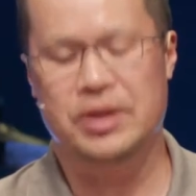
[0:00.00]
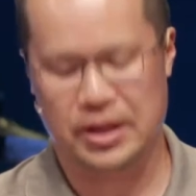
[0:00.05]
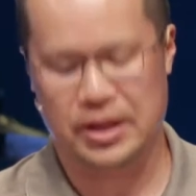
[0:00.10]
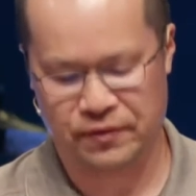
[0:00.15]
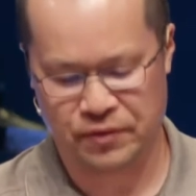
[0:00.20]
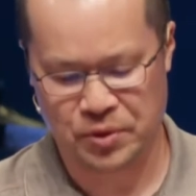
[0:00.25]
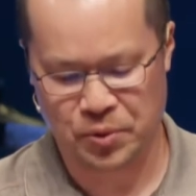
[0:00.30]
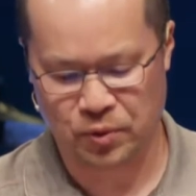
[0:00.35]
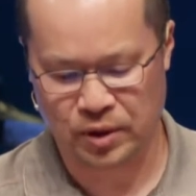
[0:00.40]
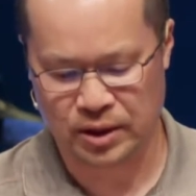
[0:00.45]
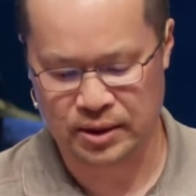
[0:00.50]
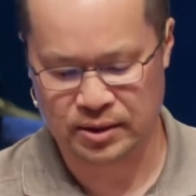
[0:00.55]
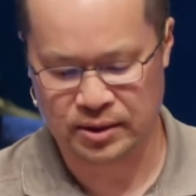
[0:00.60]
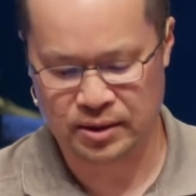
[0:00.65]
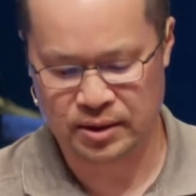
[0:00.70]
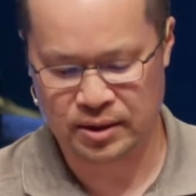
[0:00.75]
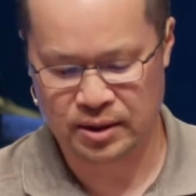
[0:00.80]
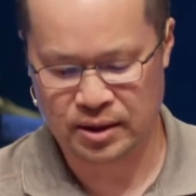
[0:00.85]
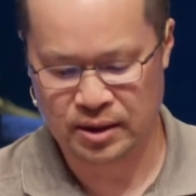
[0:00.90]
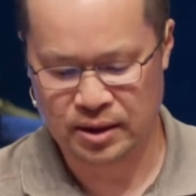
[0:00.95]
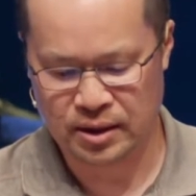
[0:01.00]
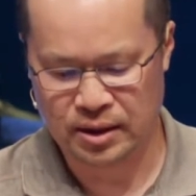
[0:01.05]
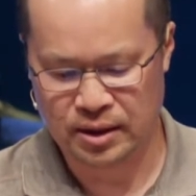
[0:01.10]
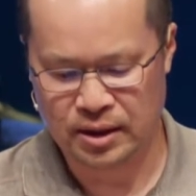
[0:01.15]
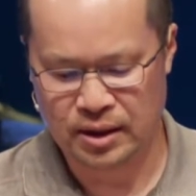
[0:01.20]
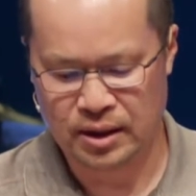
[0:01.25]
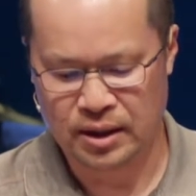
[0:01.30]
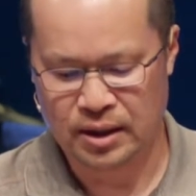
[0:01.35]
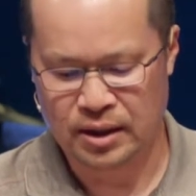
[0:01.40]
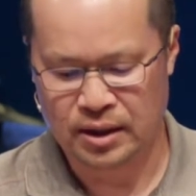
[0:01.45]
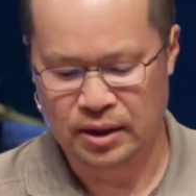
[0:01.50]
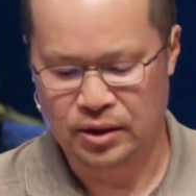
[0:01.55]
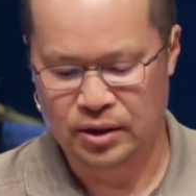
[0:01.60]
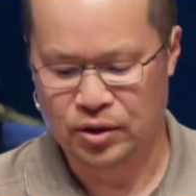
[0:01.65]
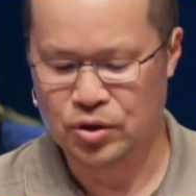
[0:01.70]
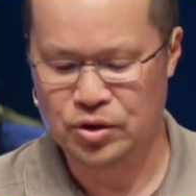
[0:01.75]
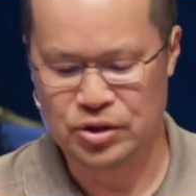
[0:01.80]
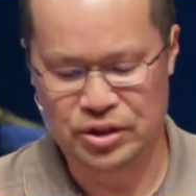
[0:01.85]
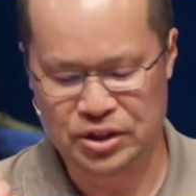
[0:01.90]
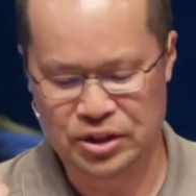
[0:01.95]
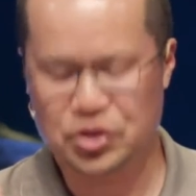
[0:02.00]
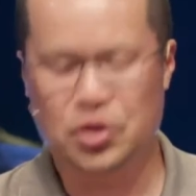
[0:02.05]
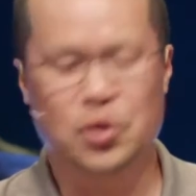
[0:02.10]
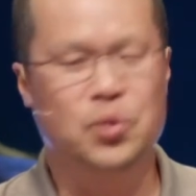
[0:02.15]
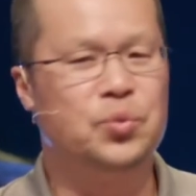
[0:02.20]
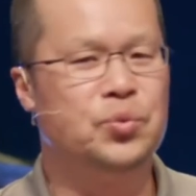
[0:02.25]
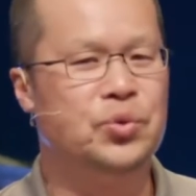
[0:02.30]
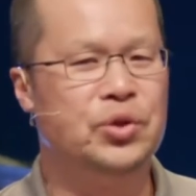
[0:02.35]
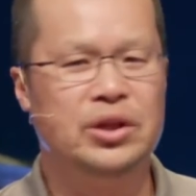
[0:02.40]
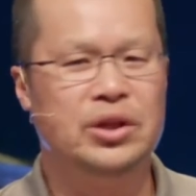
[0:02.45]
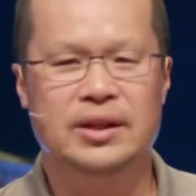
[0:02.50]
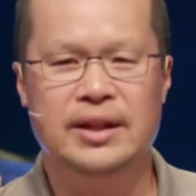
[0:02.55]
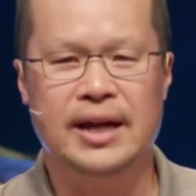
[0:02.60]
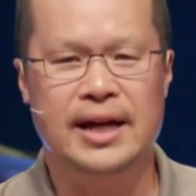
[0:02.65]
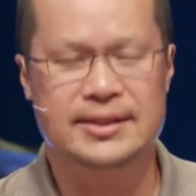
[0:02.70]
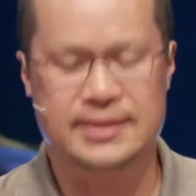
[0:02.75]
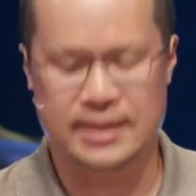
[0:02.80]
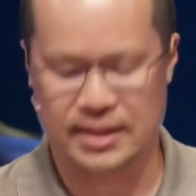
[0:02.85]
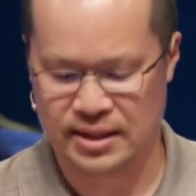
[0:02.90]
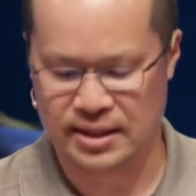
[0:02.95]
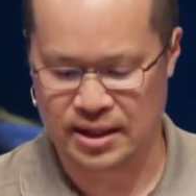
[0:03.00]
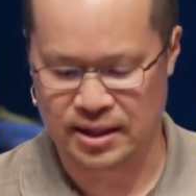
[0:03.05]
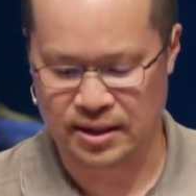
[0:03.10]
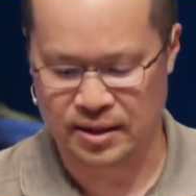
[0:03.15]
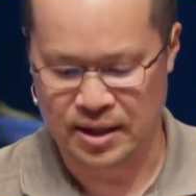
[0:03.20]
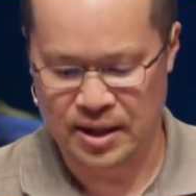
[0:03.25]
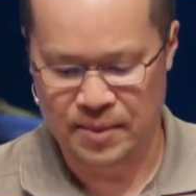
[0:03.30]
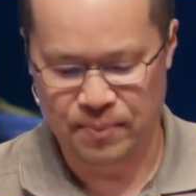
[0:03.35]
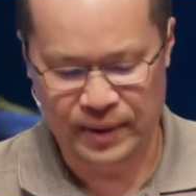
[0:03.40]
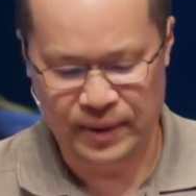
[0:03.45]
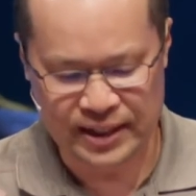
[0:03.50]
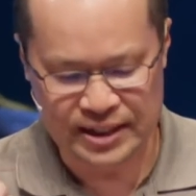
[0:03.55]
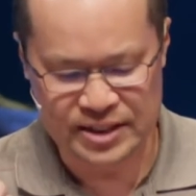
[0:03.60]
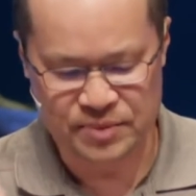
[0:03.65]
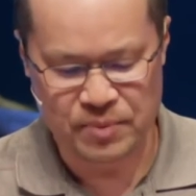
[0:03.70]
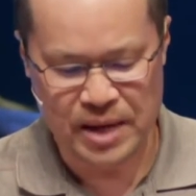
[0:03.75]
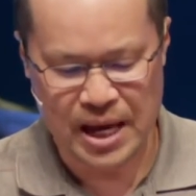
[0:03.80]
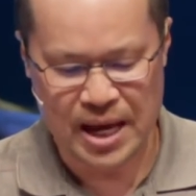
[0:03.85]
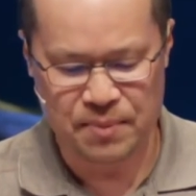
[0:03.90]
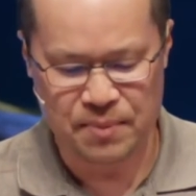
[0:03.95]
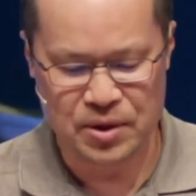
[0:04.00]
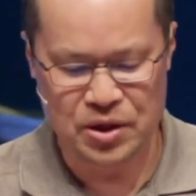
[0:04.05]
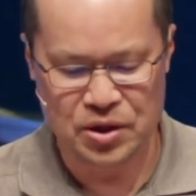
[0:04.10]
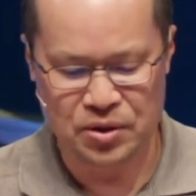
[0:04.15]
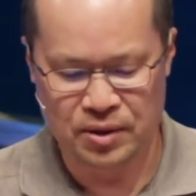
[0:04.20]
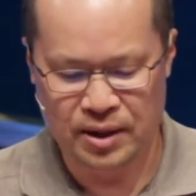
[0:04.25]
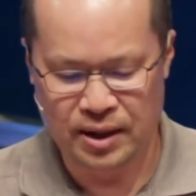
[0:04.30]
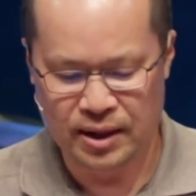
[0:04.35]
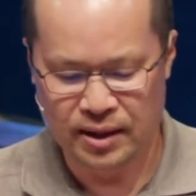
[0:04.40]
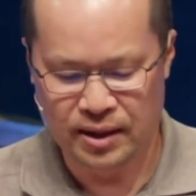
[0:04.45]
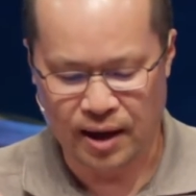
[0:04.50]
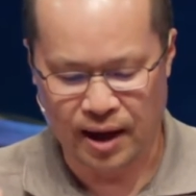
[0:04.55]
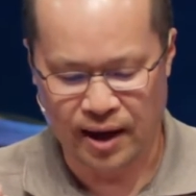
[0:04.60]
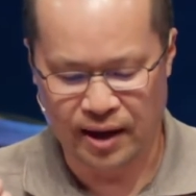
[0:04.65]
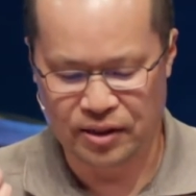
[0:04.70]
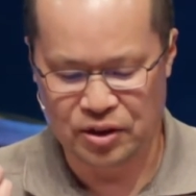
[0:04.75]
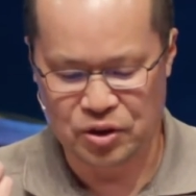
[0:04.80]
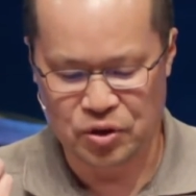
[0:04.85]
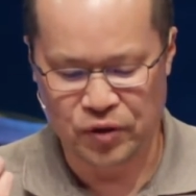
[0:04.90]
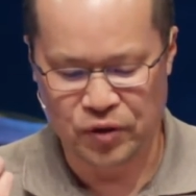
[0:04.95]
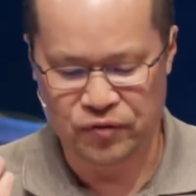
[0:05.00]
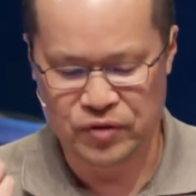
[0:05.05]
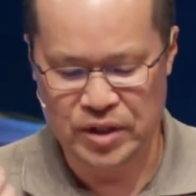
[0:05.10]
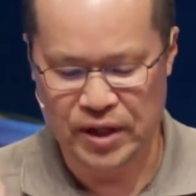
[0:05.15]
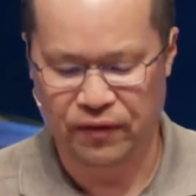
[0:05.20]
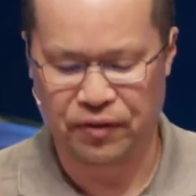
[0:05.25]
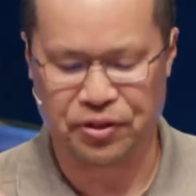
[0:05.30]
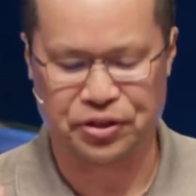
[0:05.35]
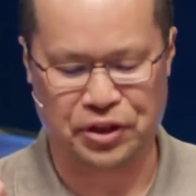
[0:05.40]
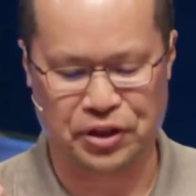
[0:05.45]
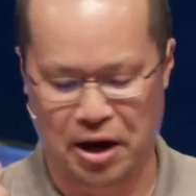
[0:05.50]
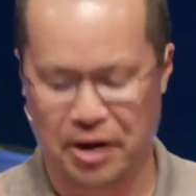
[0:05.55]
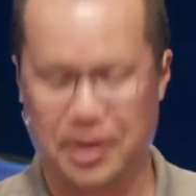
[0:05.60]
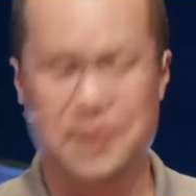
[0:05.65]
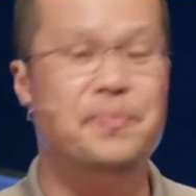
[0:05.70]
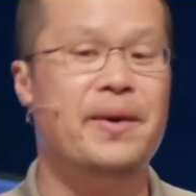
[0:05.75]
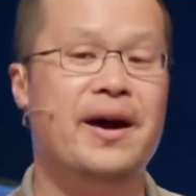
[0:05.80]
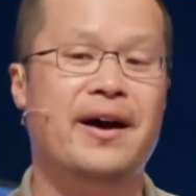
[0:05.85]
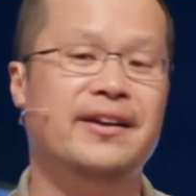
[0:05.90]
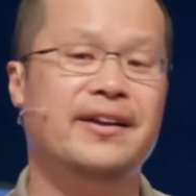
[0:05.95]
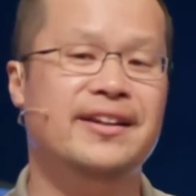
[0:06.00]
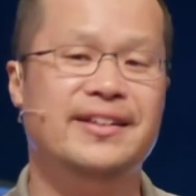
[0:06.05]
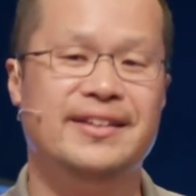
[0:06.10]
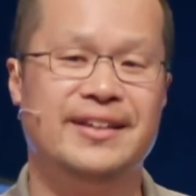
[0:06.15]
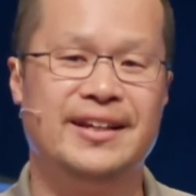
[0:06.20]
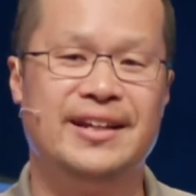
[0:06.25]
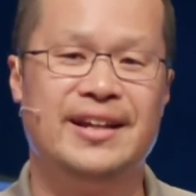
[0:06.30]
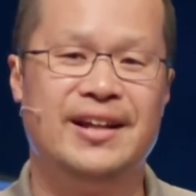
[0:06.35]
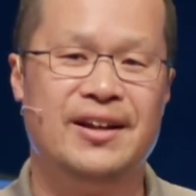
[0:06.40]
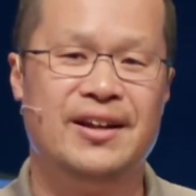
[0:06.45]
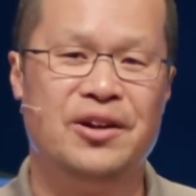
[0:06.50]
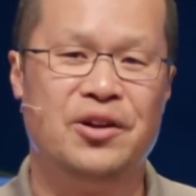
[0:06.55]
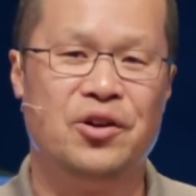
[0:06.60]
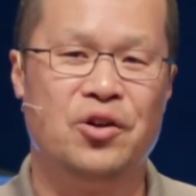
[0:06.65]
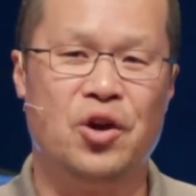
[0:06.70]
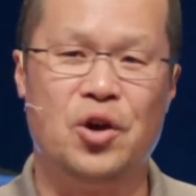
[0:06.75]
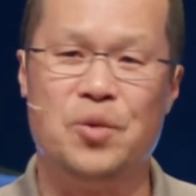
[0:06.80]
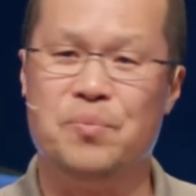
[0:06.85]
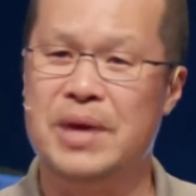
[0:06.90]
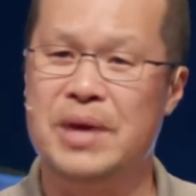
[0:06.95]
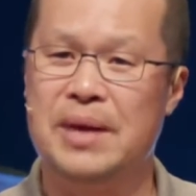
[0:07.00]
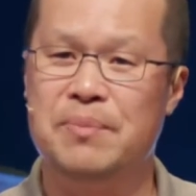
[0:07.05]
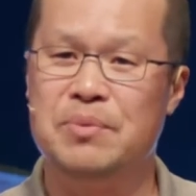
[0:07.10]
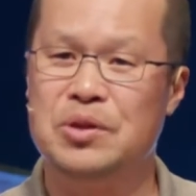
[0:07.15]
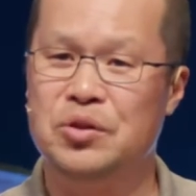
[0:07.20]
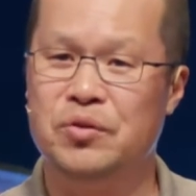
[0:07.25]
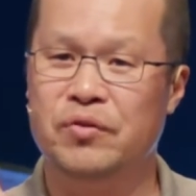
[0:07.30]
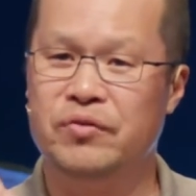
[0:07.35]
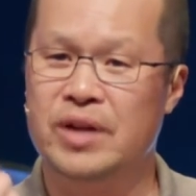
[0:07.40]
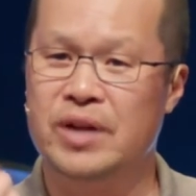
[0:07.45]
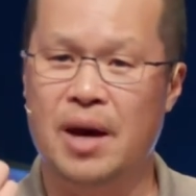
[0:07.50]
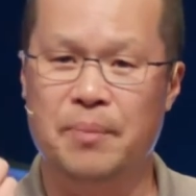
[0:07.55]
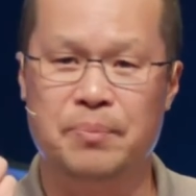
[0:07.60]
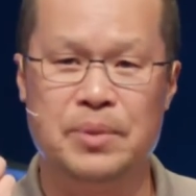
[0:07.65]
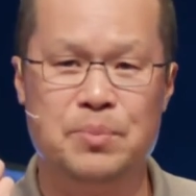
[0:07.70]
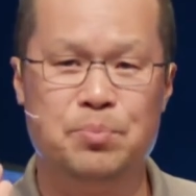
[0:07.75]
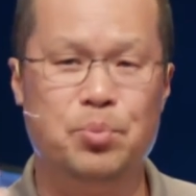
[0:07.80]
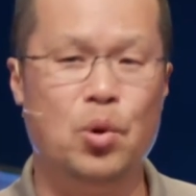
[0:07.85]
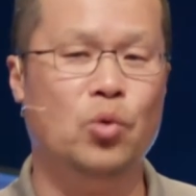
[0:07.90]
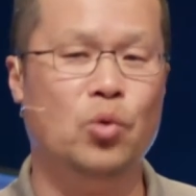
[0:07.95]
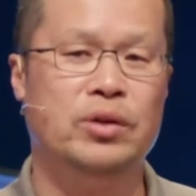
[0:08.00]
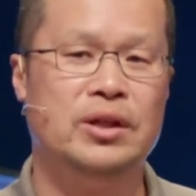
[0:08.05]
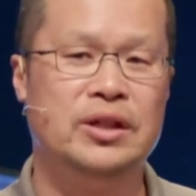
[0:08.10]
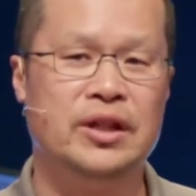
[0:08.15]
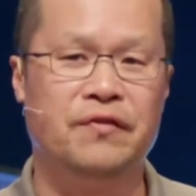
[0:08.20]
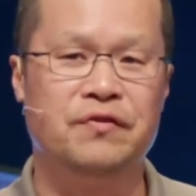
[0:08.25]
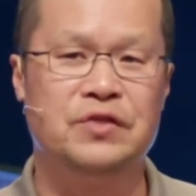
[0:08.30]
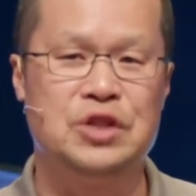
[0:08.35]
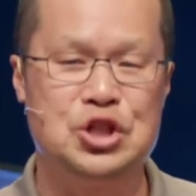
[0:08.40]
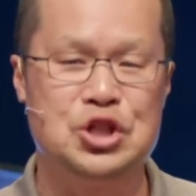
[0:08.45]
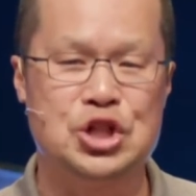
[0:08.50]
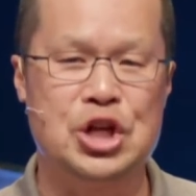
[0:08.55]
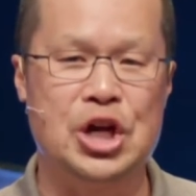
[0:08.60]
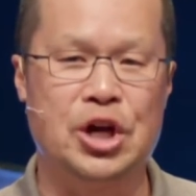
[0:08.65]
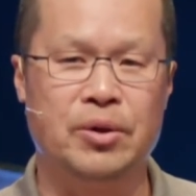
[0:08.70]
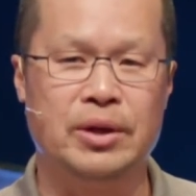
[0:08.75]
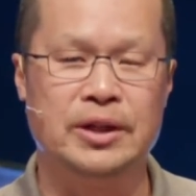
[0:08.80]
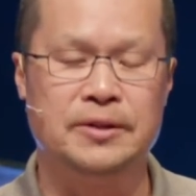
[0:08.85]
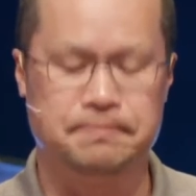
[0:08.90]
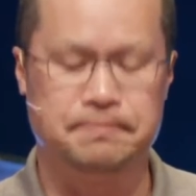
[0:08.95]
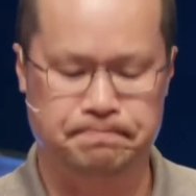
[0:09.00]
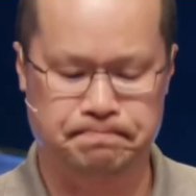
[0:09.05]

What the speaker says: everyone. You just don't realize it yet because maybe either you've never thought about it or maybe you've not been bold enough to share it.